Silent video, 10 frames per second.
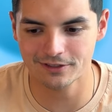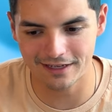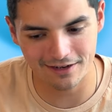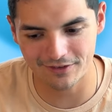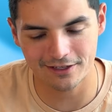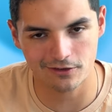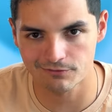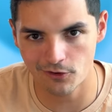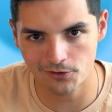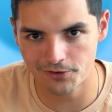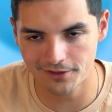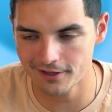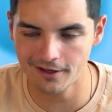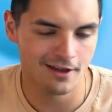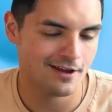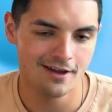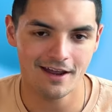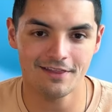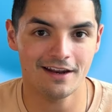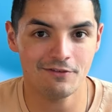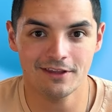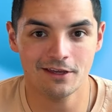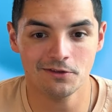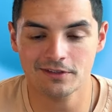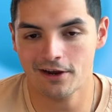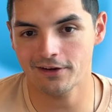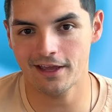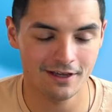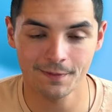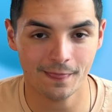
kind of like converter thing, and then everything else I already had.